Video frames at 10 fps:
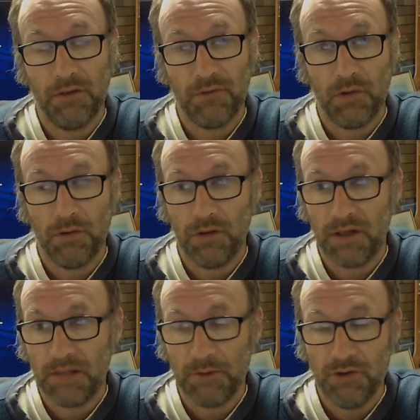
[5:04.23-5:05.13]
I've got a
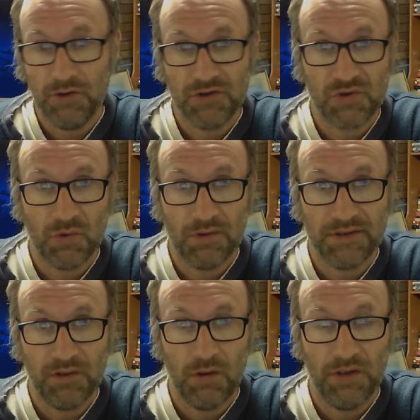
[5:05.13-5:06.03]
couple of news
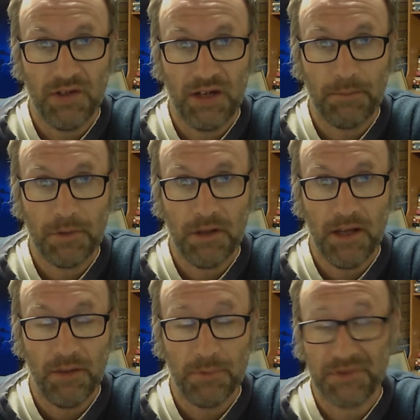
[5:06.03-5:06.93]
stories lined up
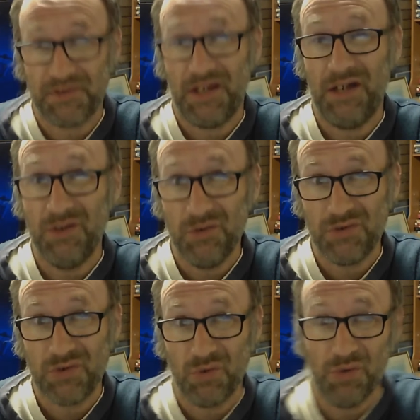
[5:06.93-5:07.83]
and a bizarre news
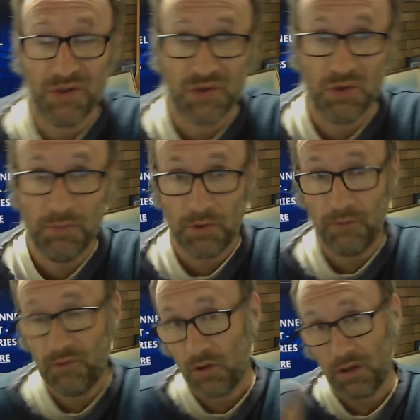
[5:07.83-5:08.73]
story too, but
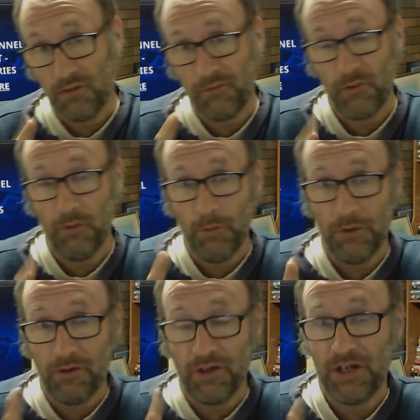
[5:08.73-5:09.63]
I've got to confirm
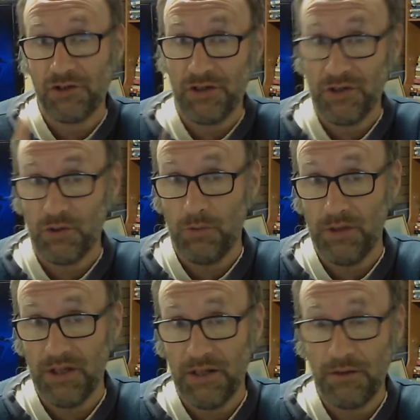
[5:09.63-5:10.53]
whether I can actually do it
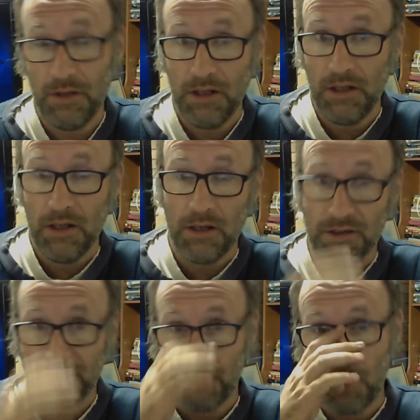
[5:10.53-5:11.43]
yet.
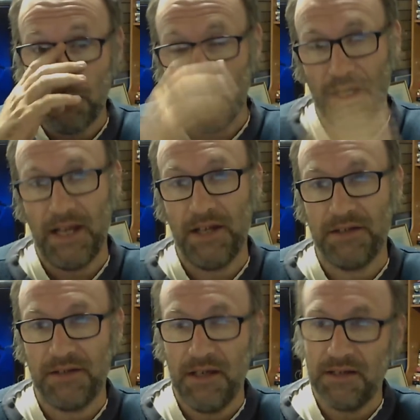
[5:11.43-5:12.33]
Because the problem I get
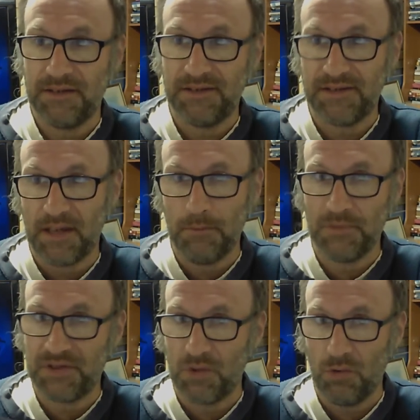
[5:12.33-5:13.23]
is some
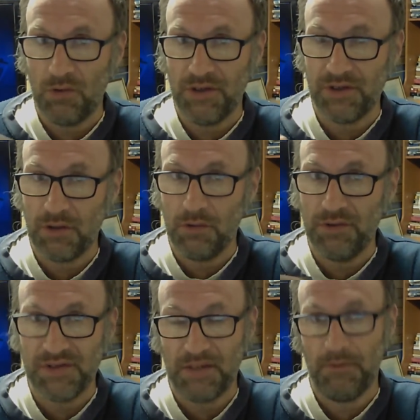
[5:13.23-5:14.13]
stories are
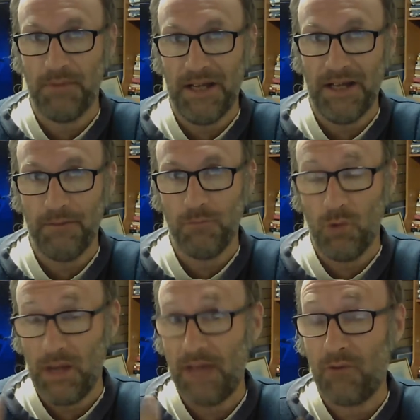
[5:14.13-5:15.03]
good, some are bad. But
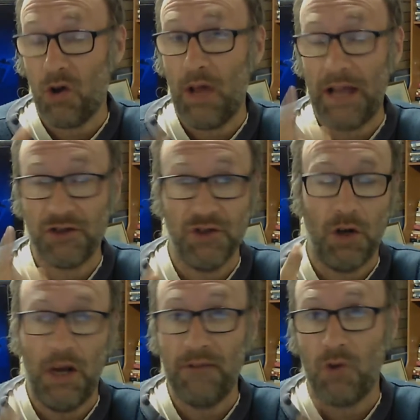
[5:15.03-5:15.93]
we have got, actually
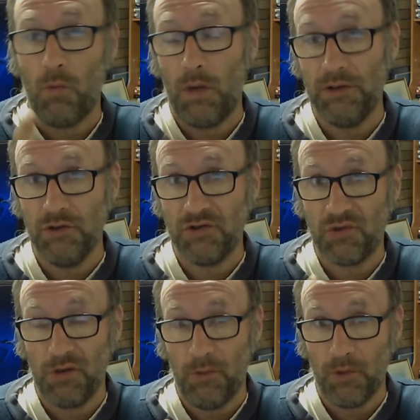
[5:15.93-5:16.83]
no, I have got one news
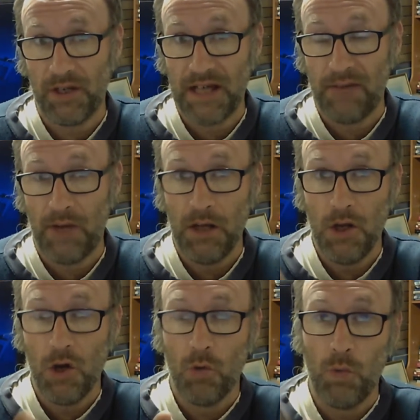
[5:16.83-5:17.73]
story I want to cover,
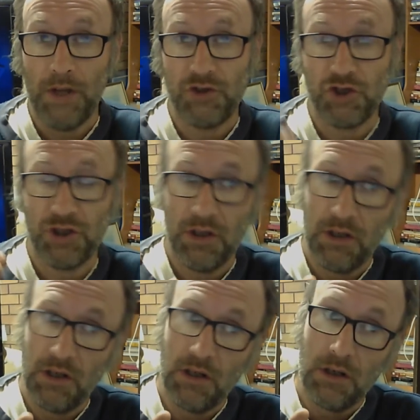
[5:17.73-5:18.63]
which,
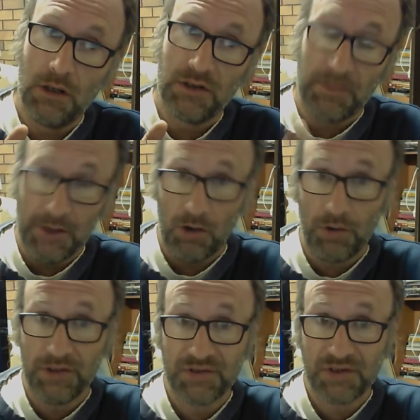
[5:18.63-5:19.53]
to be
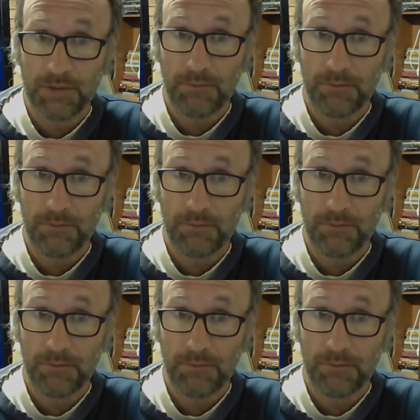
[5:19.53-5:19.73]
honest,